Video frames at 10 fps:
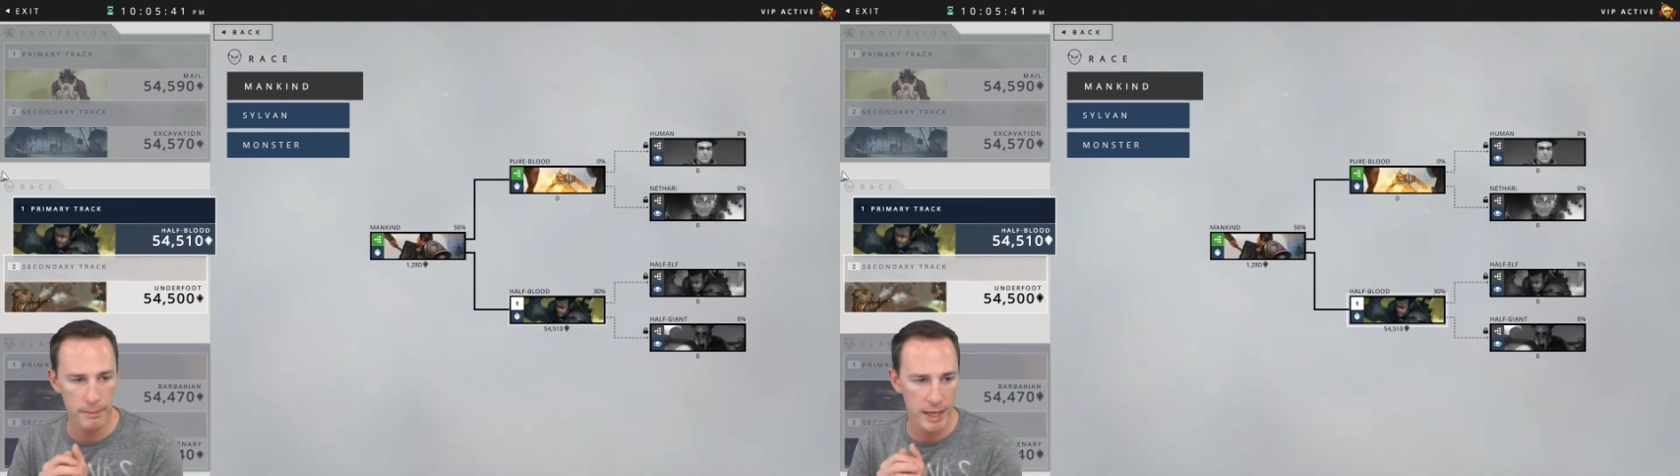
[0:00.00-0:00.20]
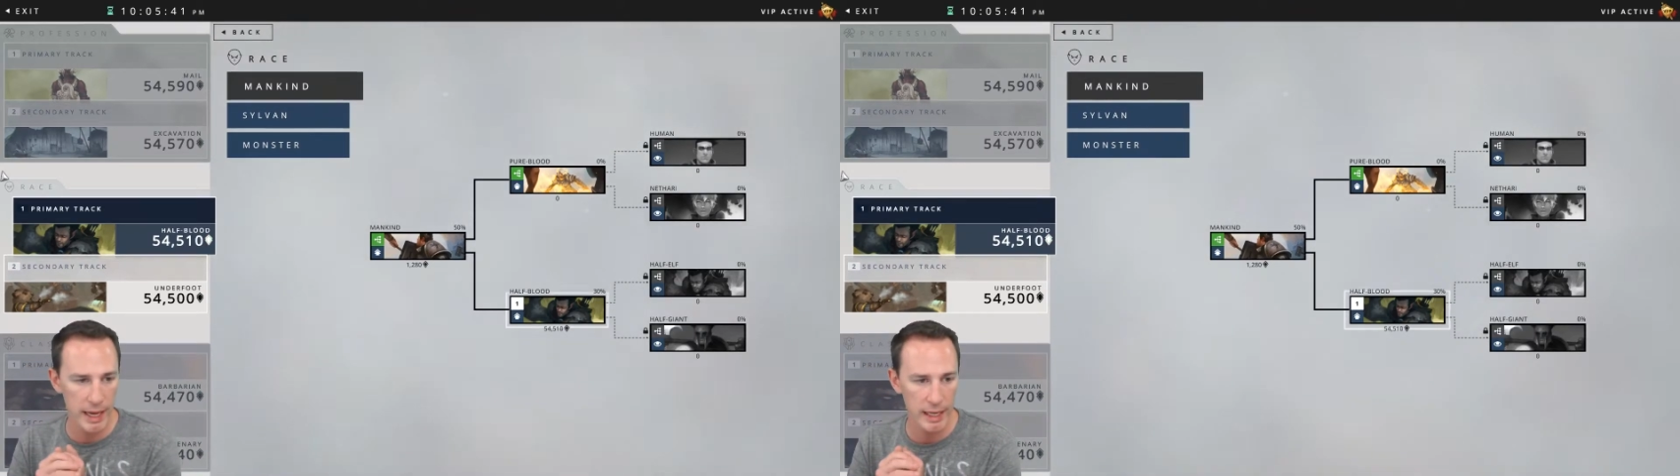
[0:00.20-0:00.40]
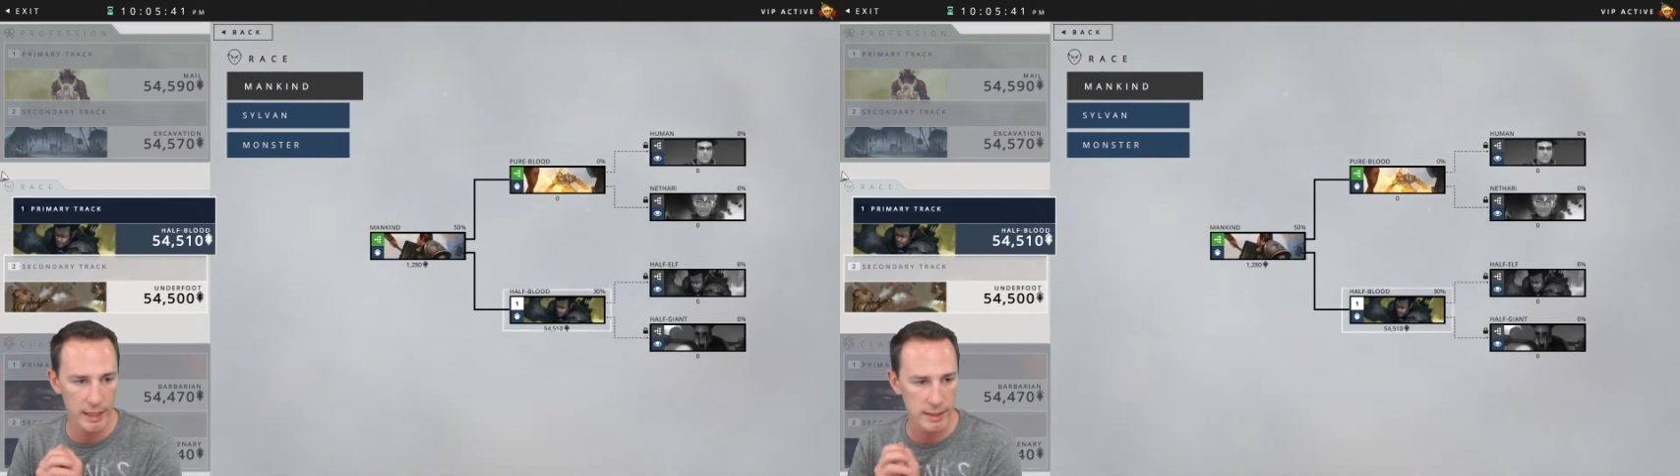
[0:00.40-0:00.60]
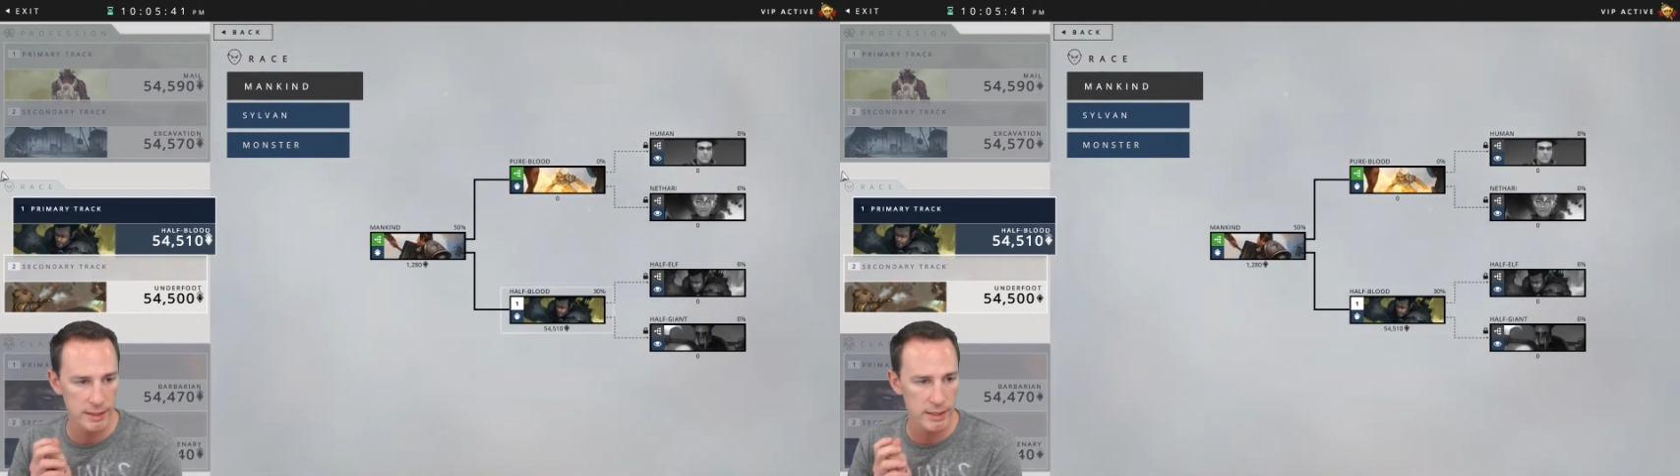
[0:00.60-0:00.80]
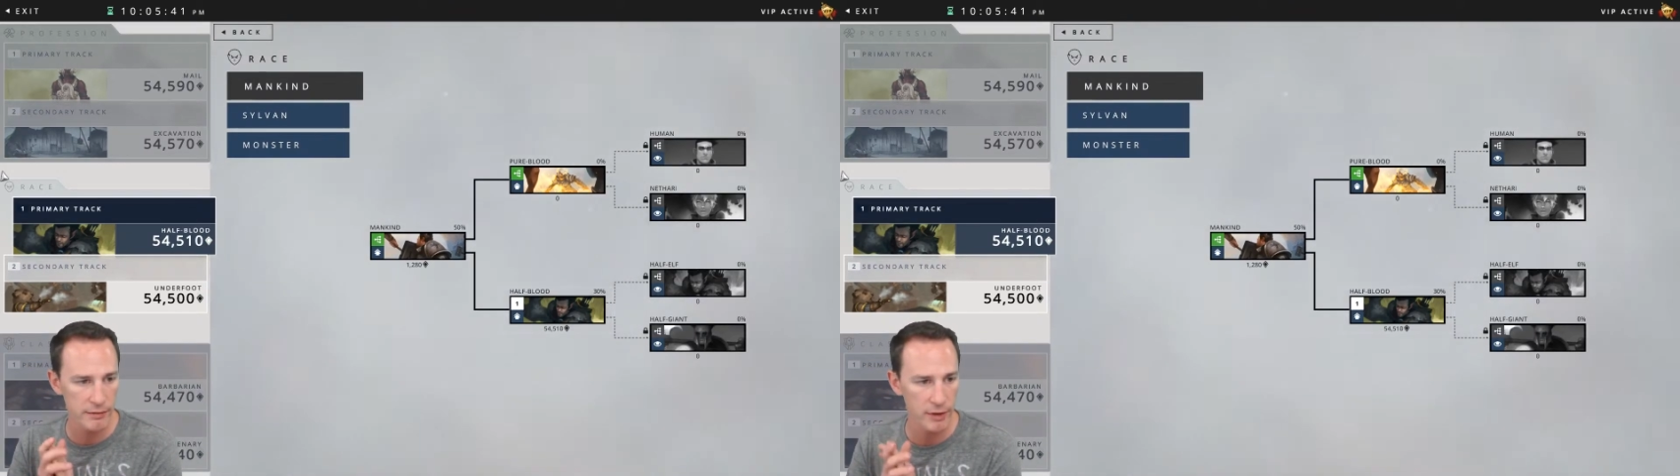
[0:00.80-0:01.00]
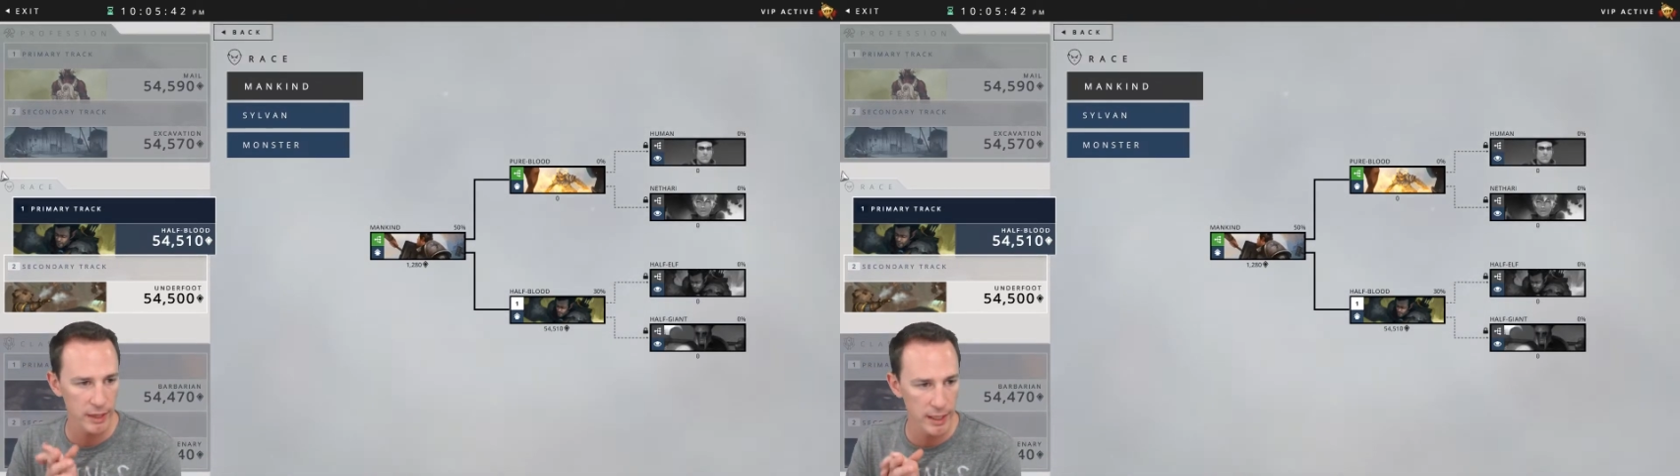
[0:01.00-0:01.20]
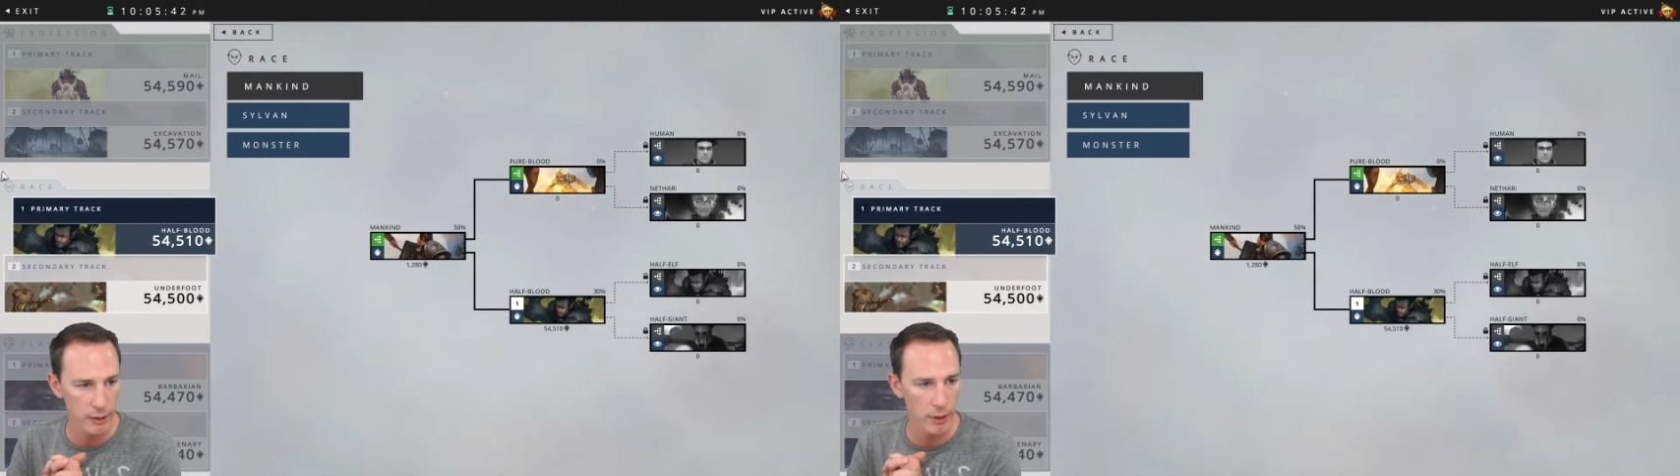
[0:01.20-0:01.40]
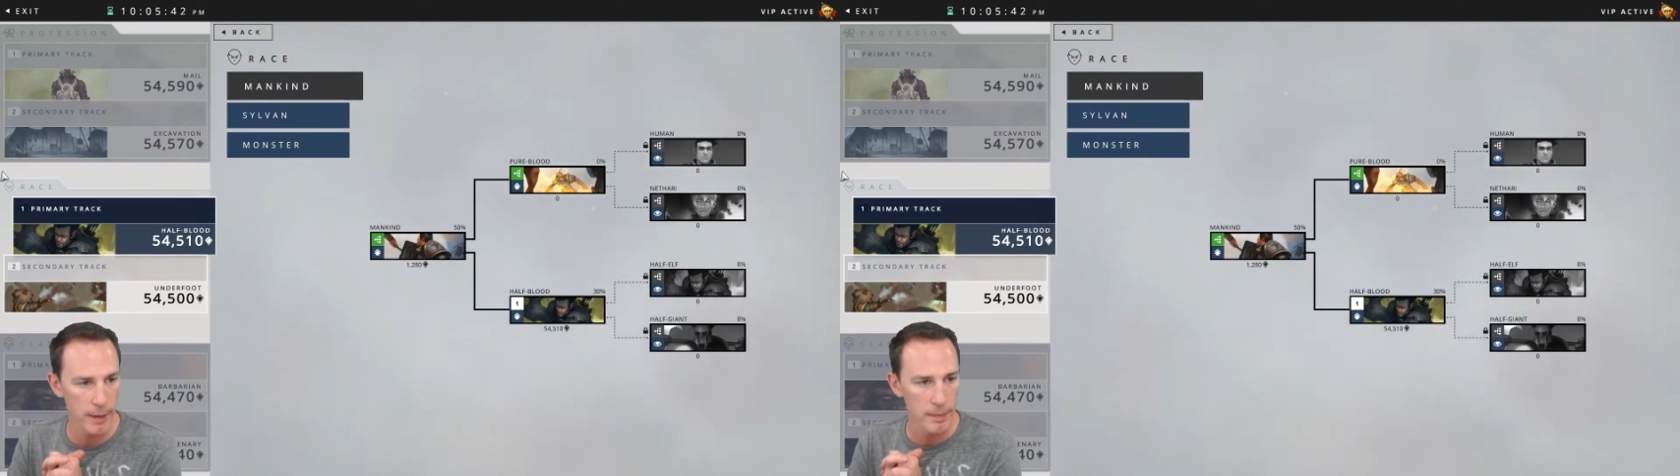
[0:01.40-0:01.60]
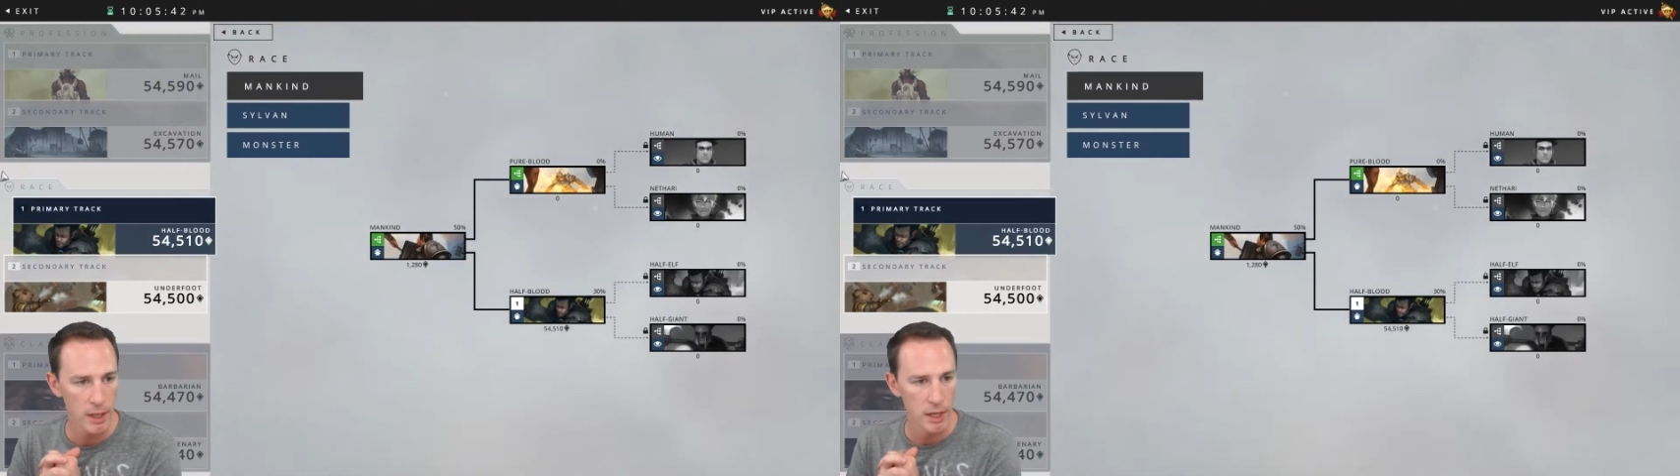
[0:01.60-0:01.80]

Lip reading: mechanics and stuff like that. All right.